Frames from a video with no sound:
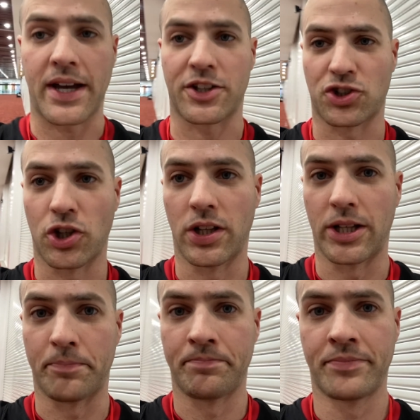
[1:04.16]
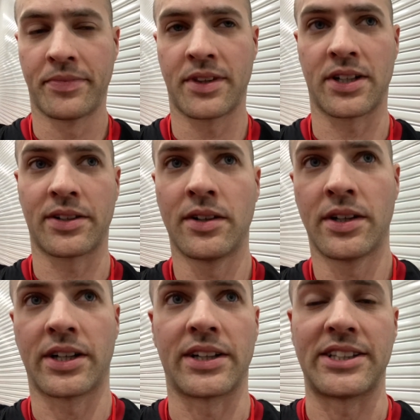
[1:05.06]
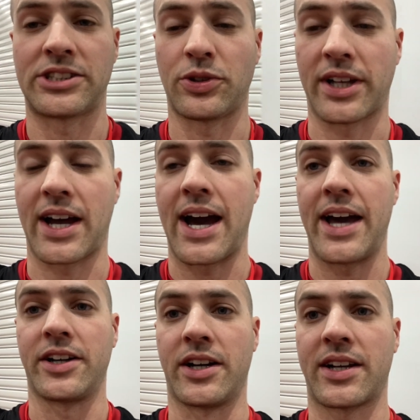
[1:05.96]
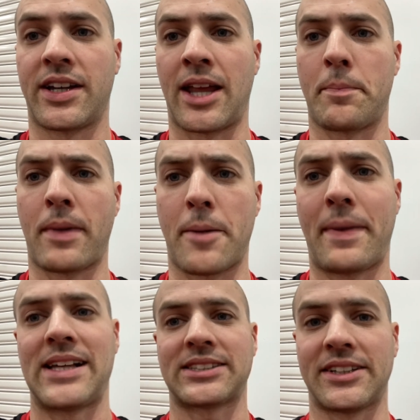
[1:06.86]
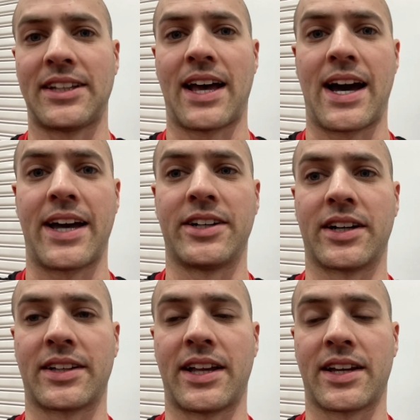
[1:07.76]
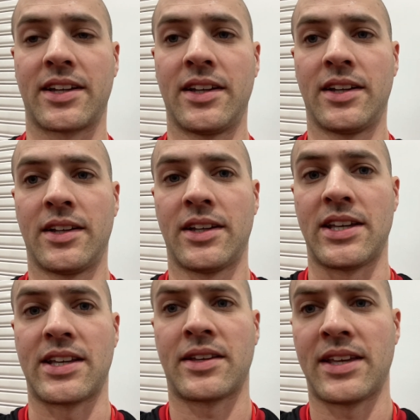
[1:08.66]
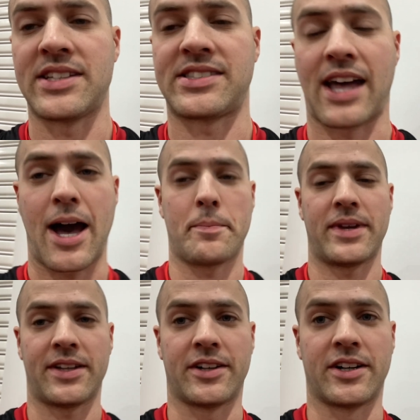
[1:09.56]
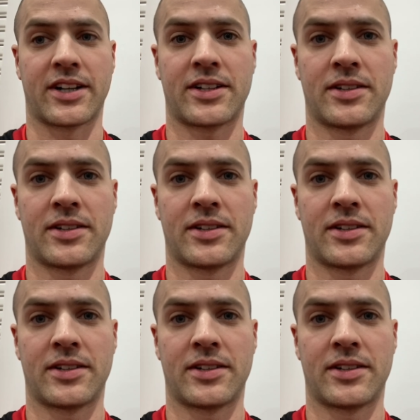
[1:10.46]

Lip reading: I can roll him. Or at least do like a high hook. And I basically did a high hook. Like, he stopped me in the hook.